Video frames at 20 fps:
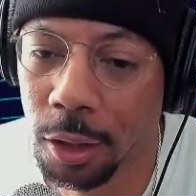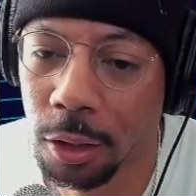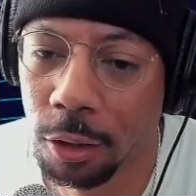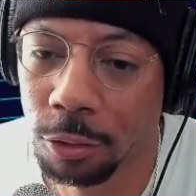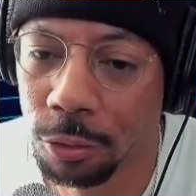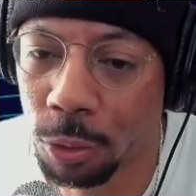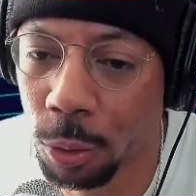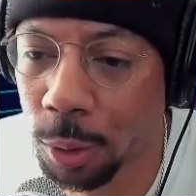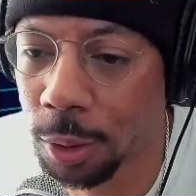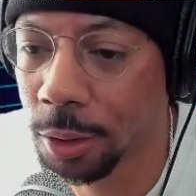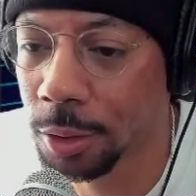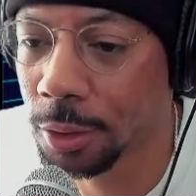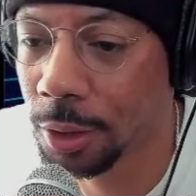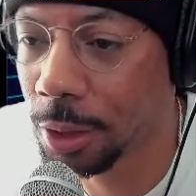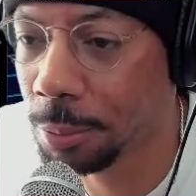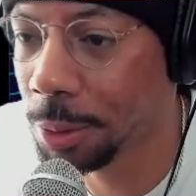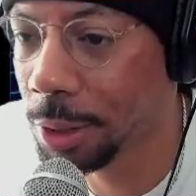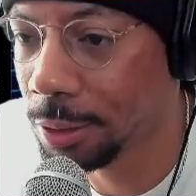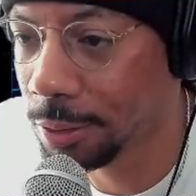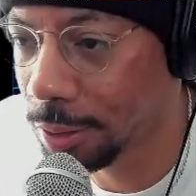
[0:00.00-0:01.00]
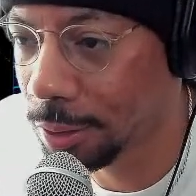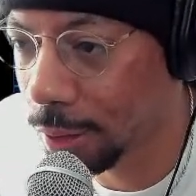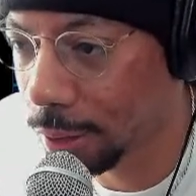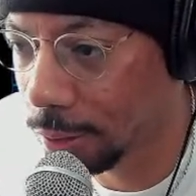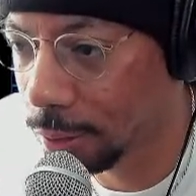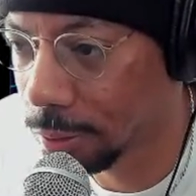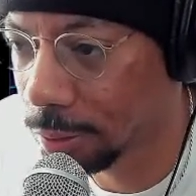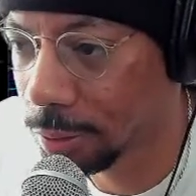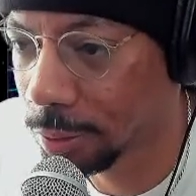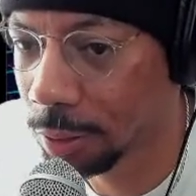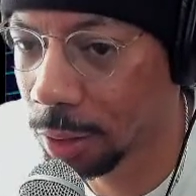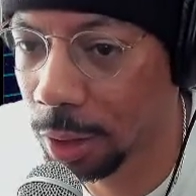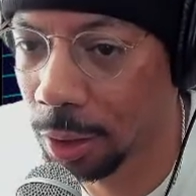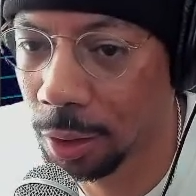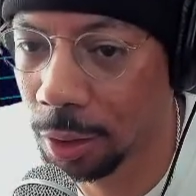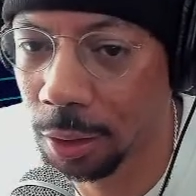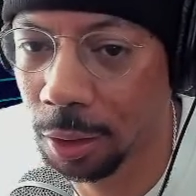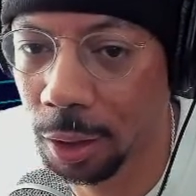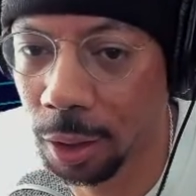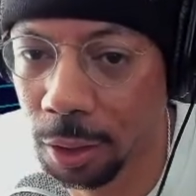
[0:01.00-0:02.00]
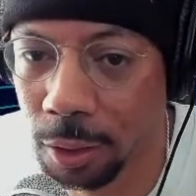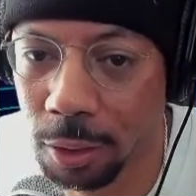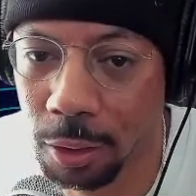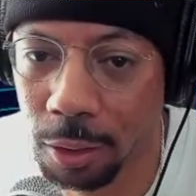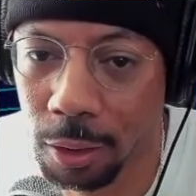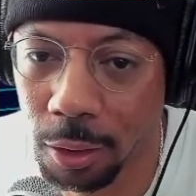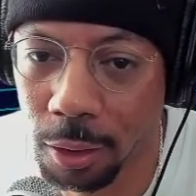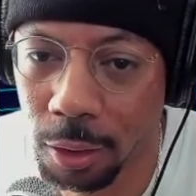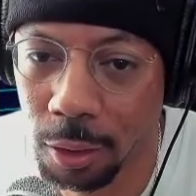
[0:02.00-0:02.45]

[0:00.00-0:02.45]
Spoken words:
for dBzen, and